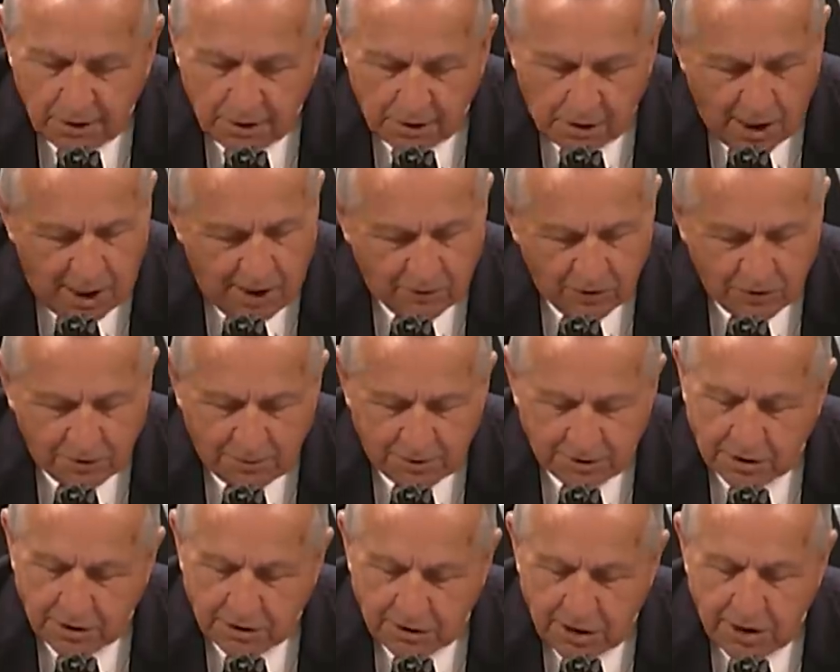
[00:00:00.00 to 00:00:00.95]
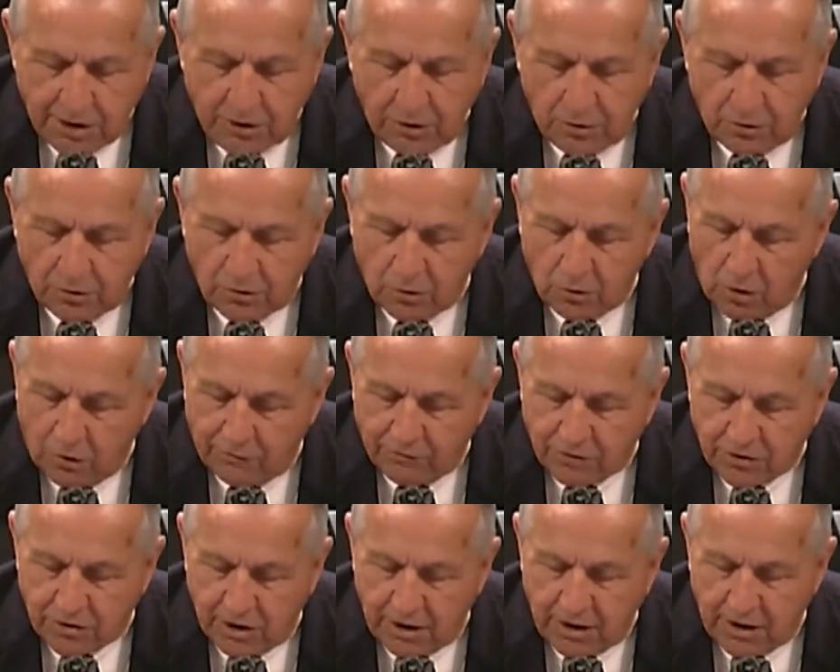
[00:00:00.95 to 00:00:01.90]
Congress must continue to
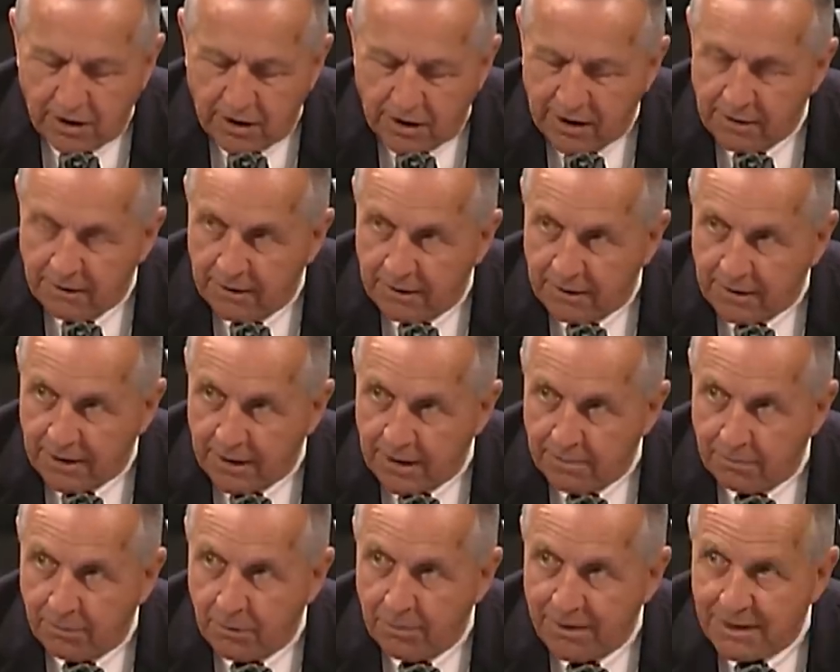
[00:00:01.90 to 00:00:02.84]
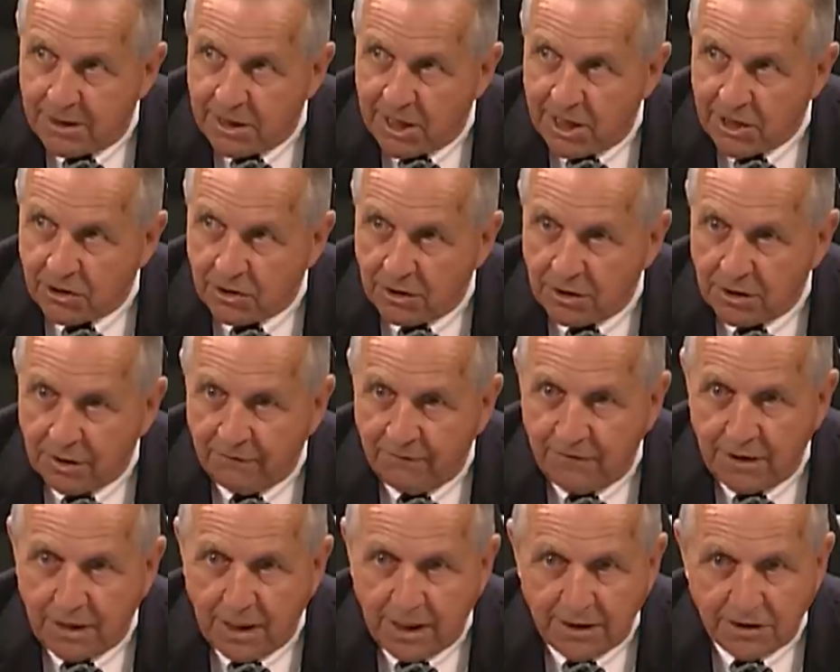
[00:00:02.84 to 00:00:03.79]
oversee the implementation of
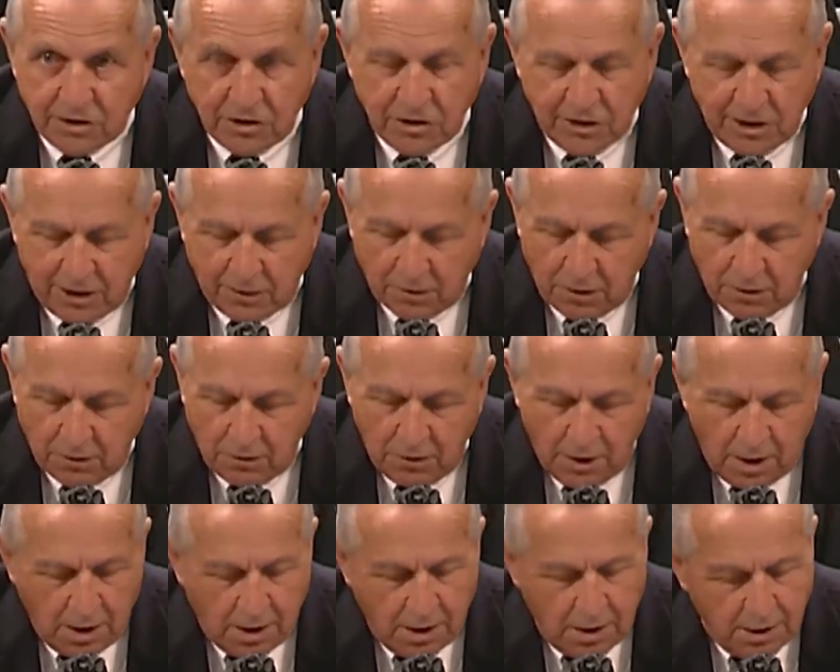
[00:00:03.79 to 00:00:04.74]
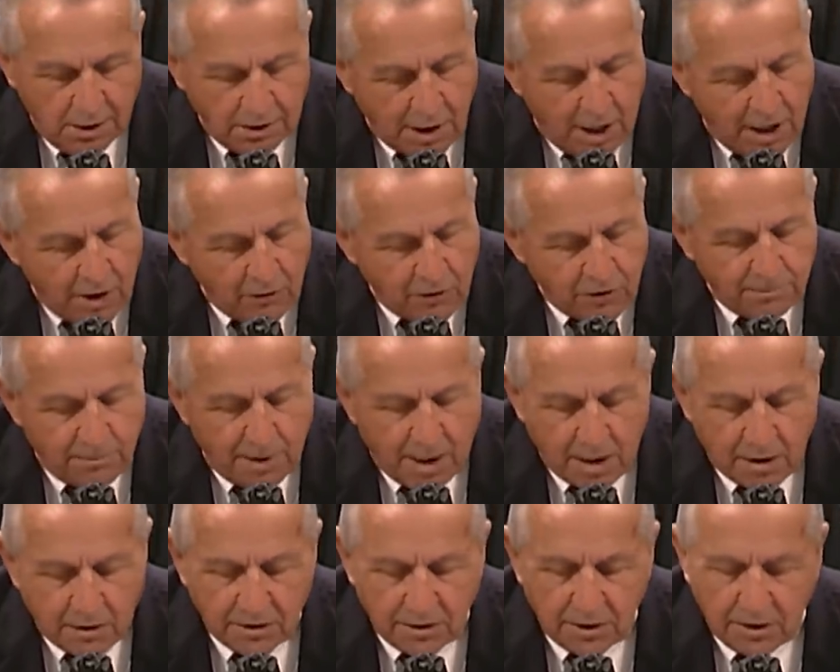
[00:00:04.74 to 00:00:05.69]
VA's zero tolerance
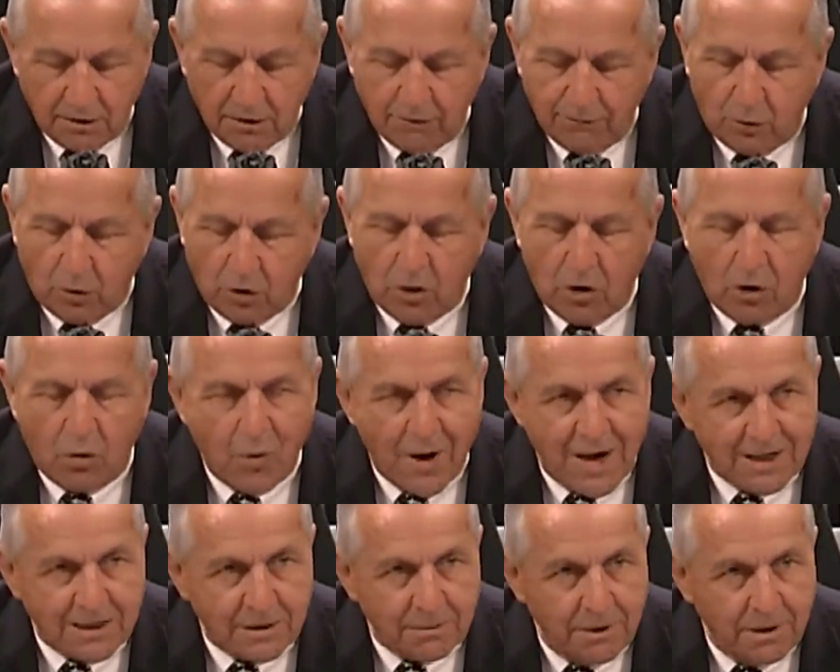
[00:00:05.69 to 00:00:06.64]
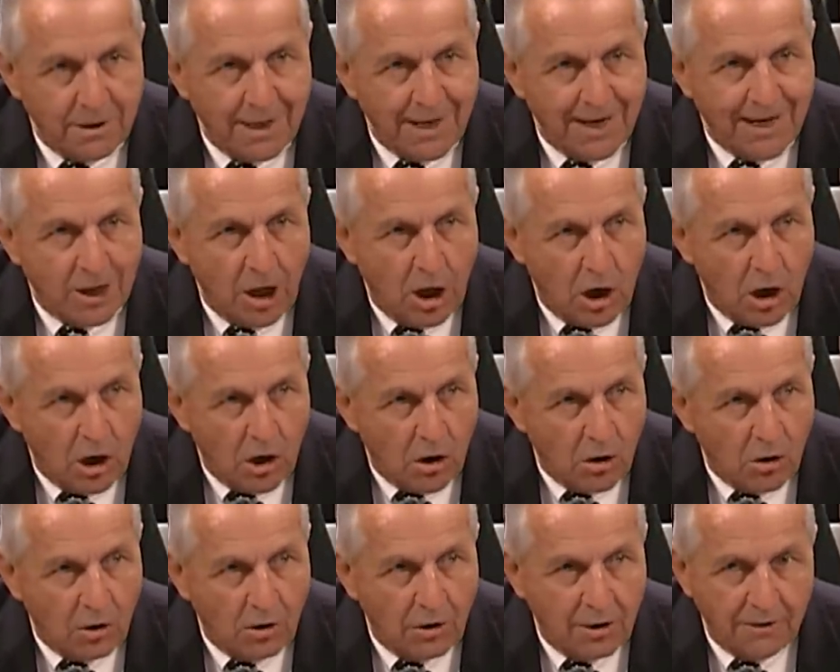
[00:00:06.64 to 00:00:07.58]
policy for harassment at
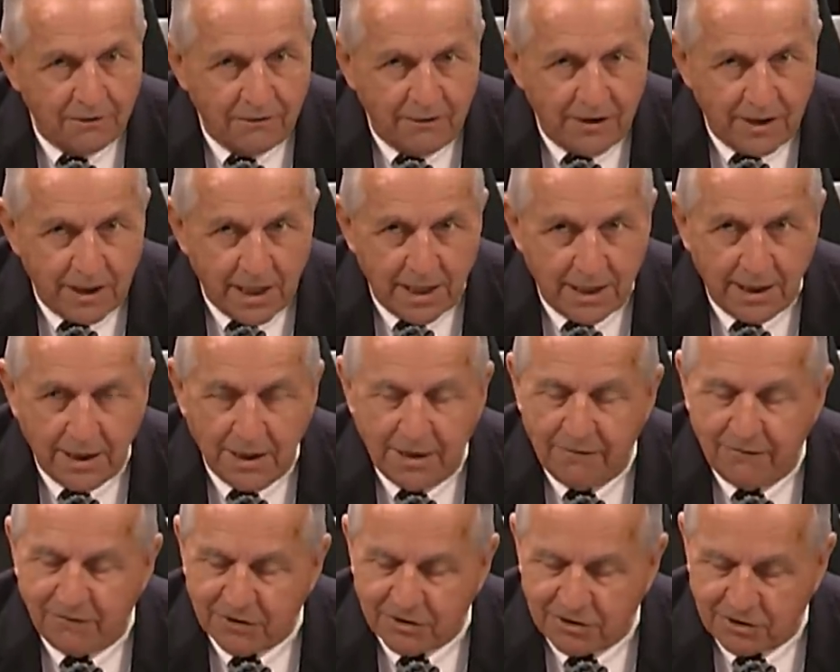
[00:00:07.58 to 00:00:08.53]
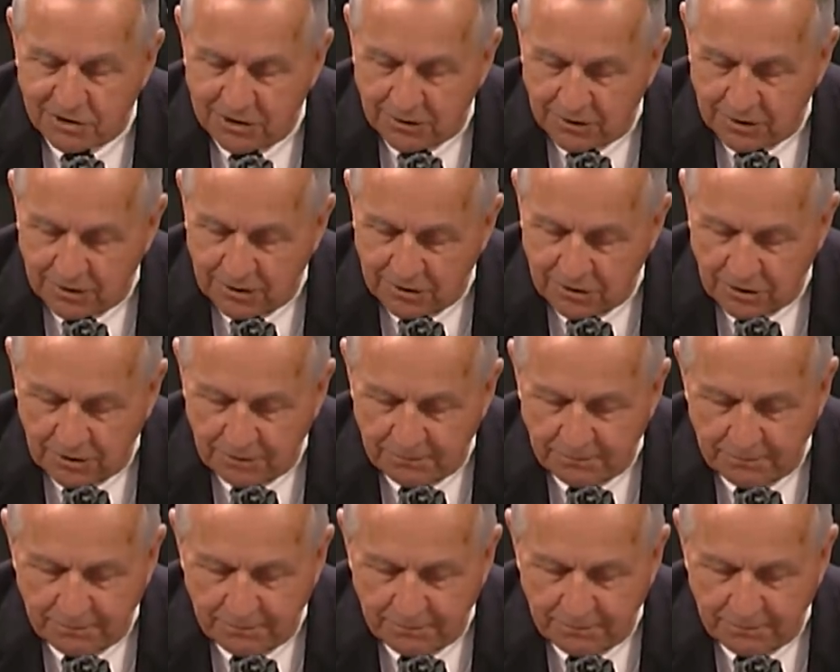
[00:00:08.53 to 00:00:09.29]
all VA facilities.